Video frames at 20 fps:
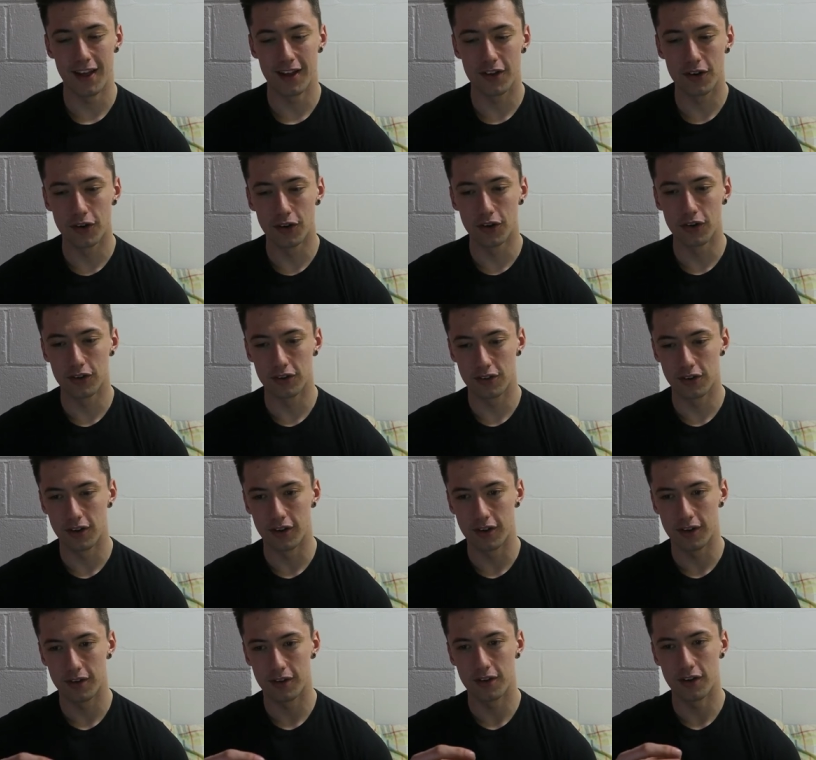caused
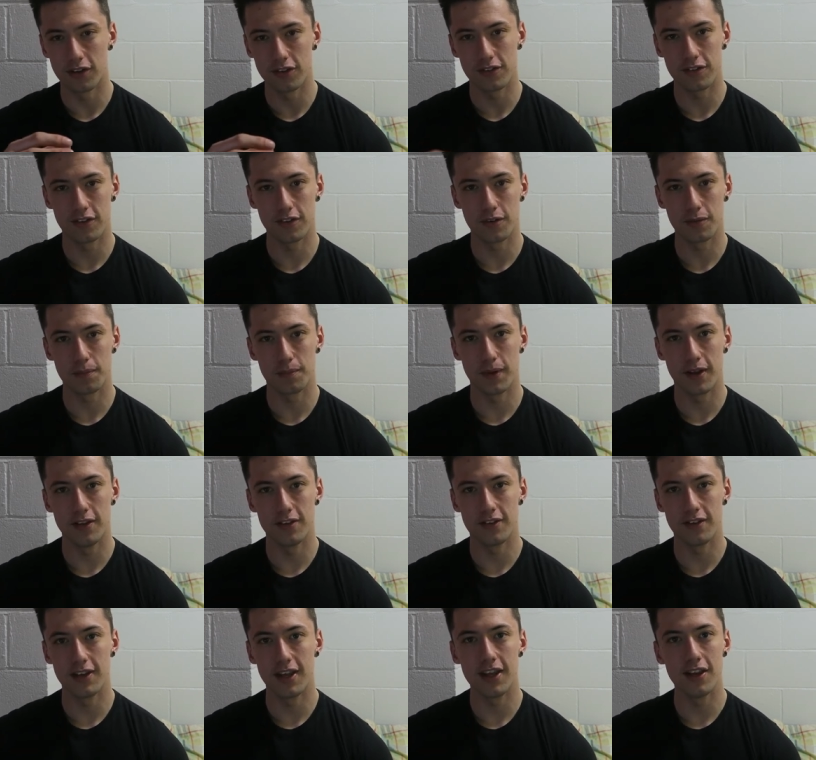like constant
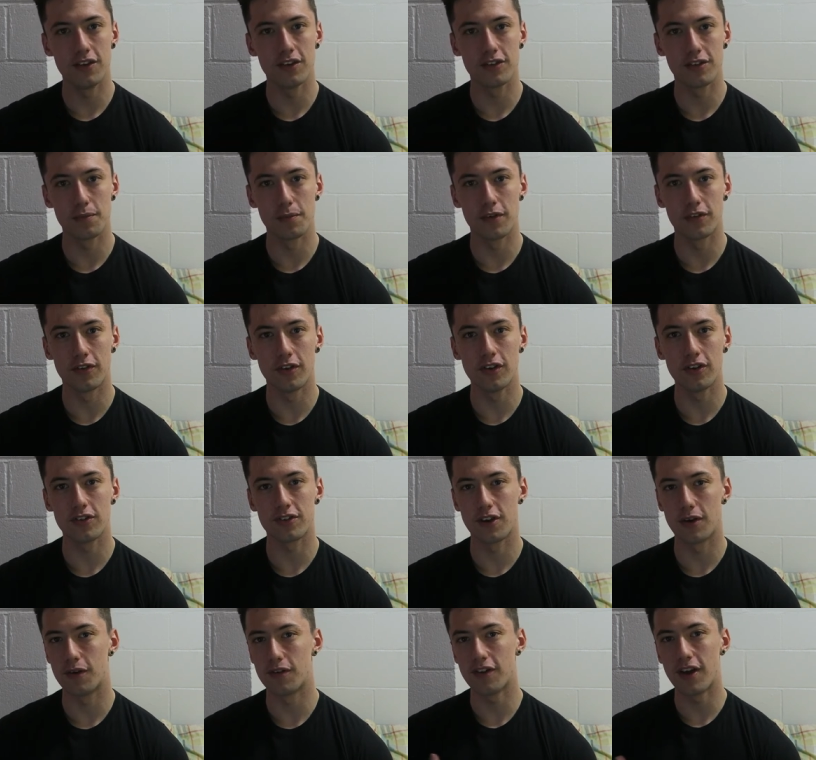pins and needles in my foot.
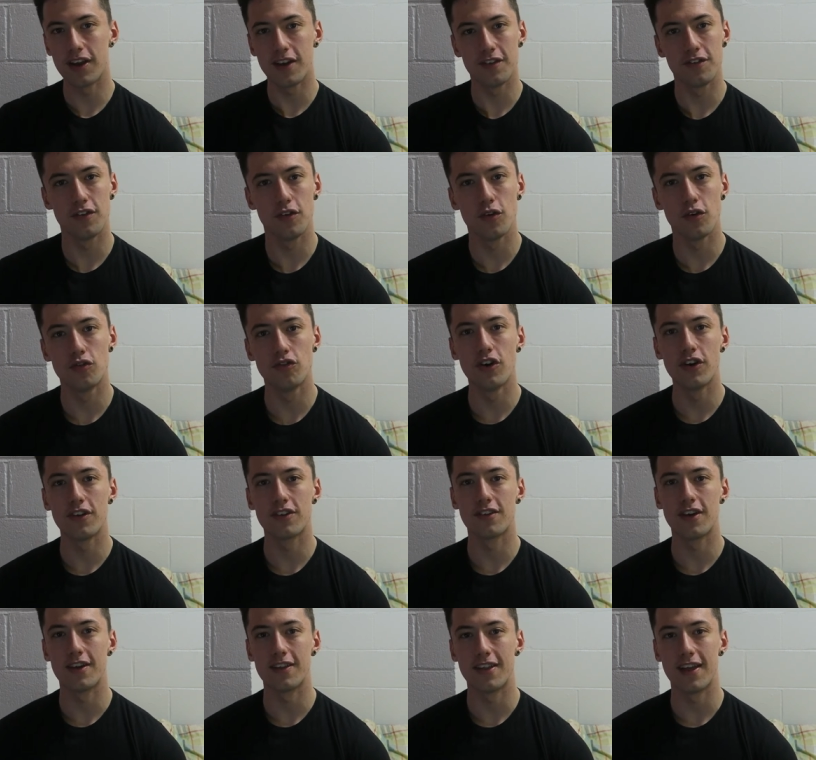So if any of you are
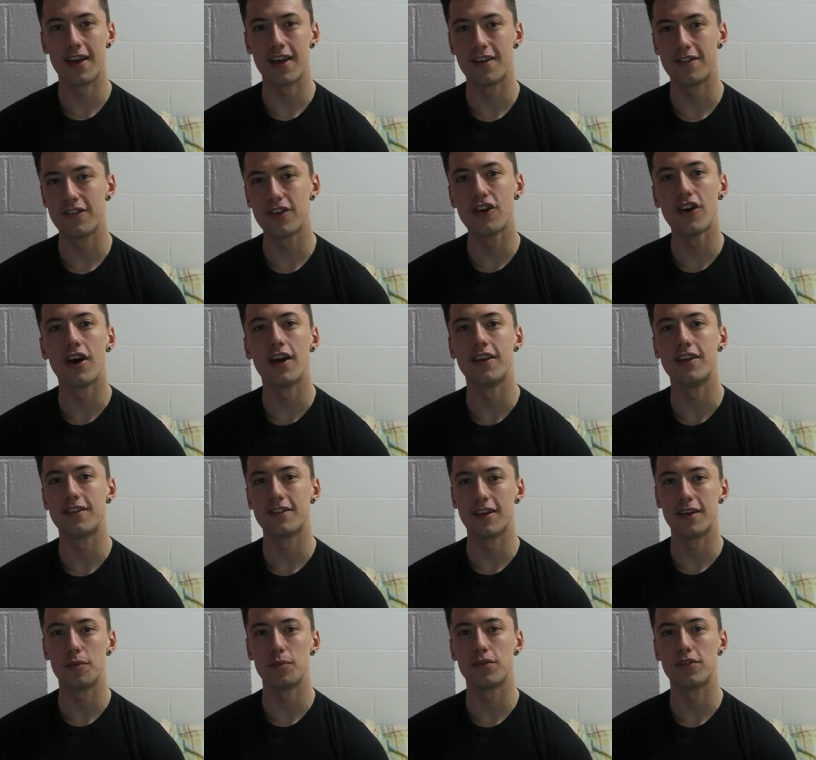runners out there, if you got any
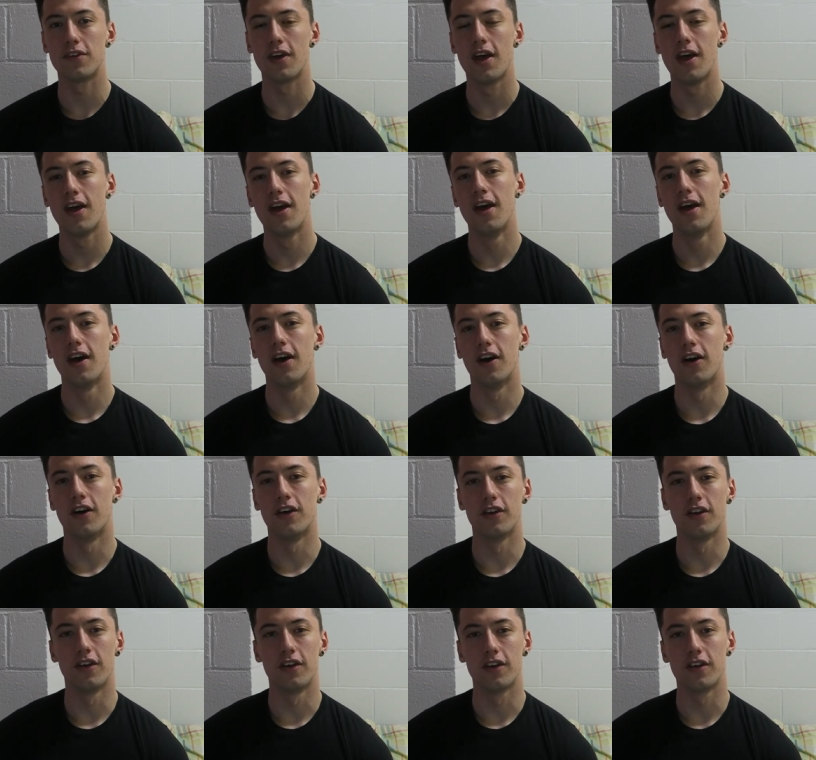tips
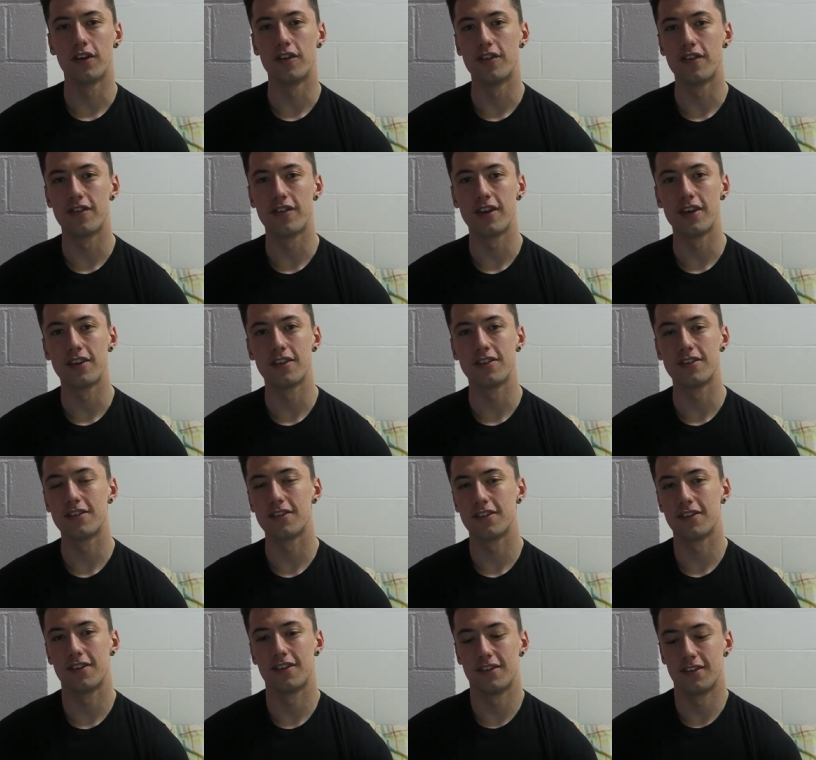on like other
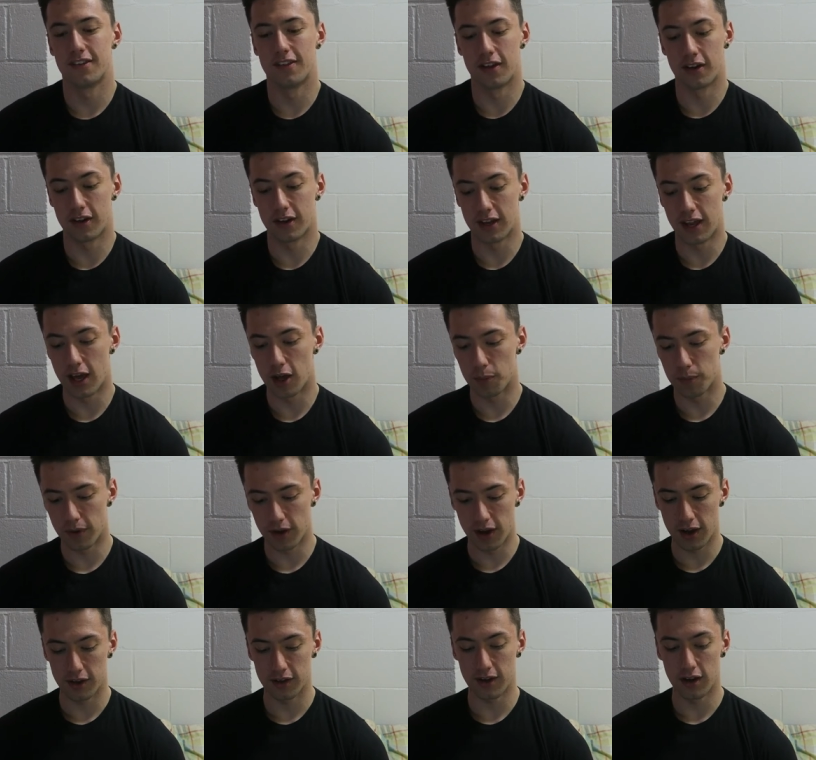things that can help,
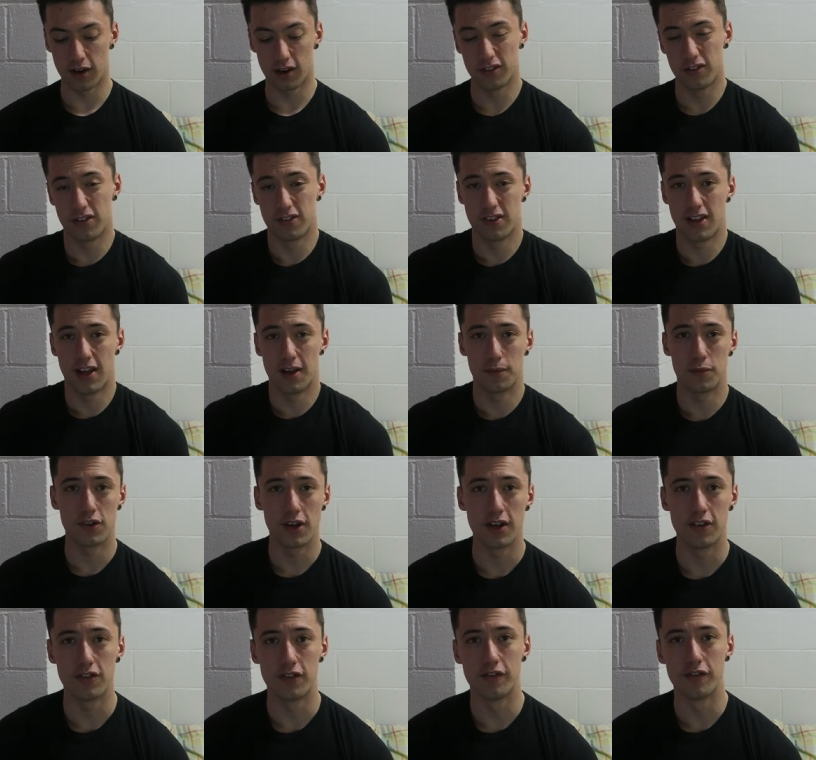I obviously I'm
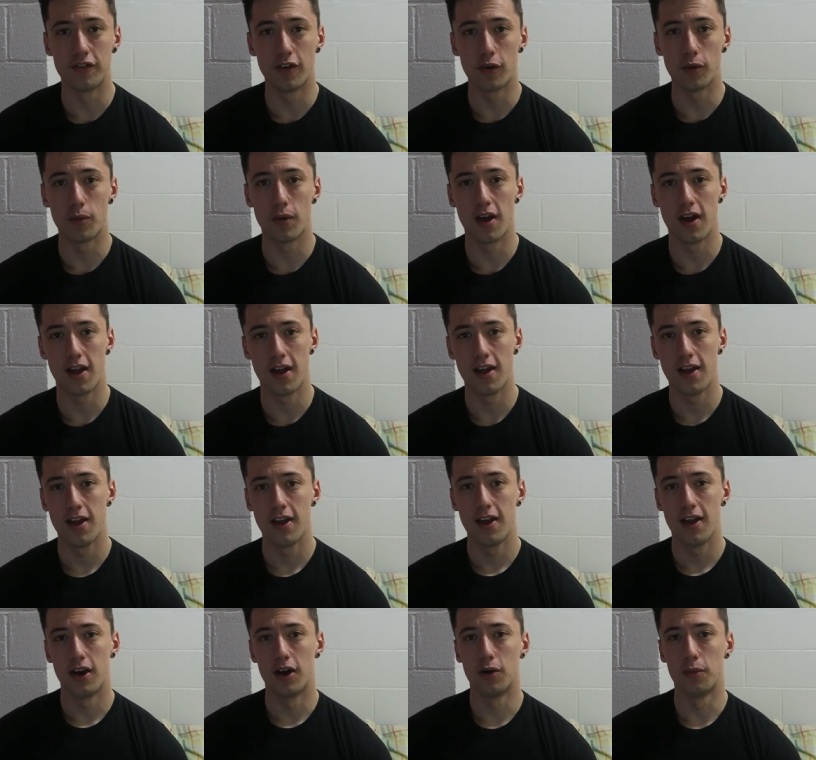changing footwear.
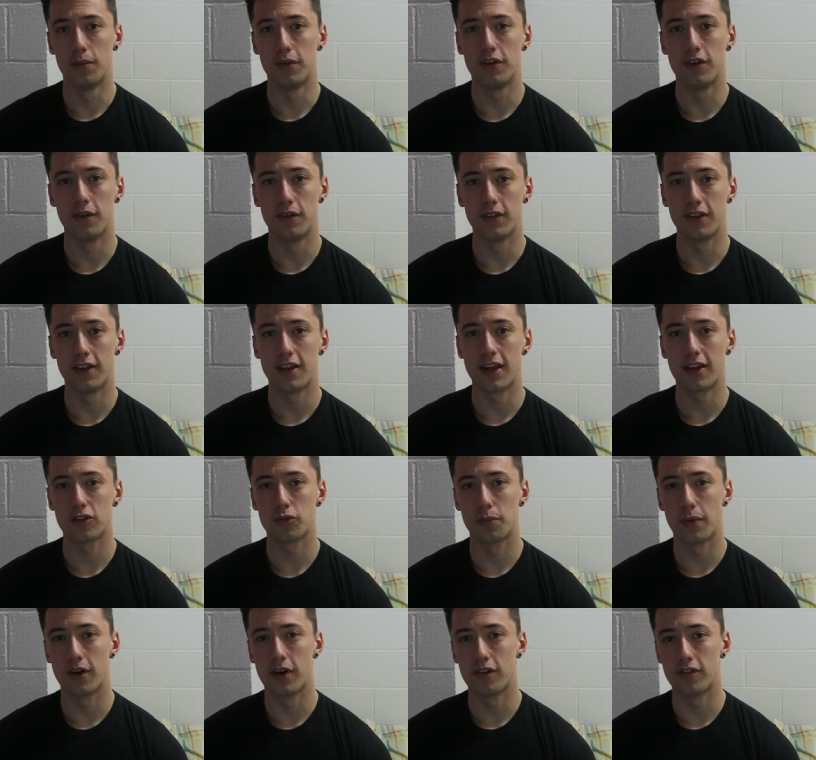I'll be doing the next
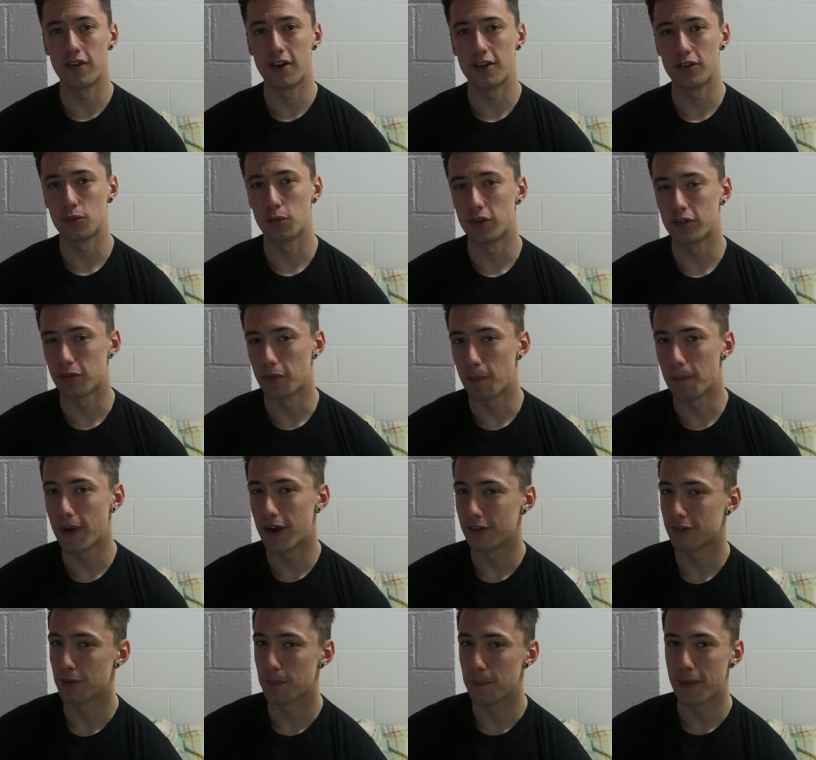Spartan race, which I'm
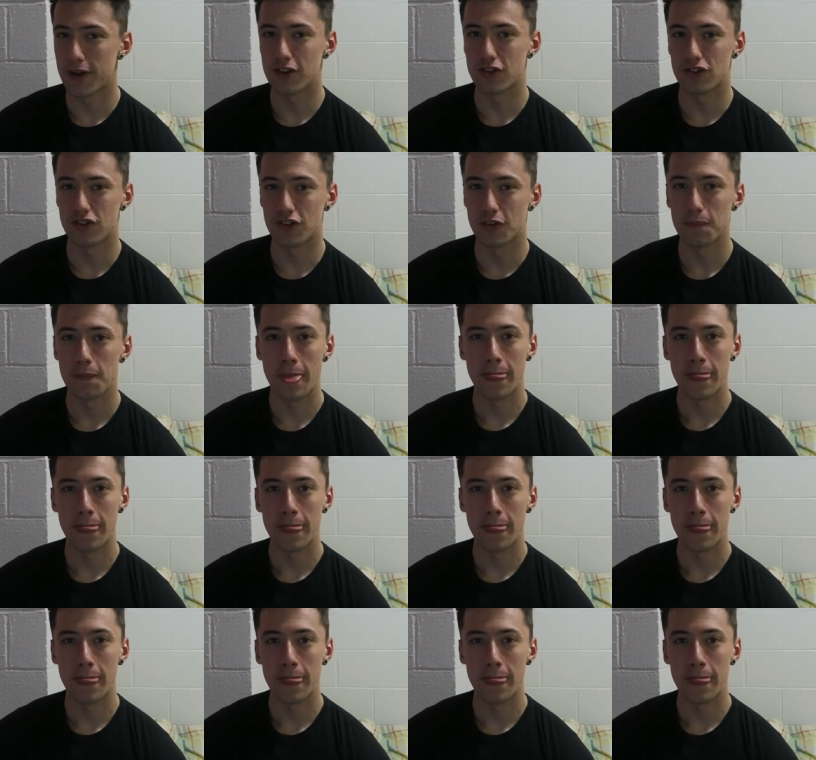about to mention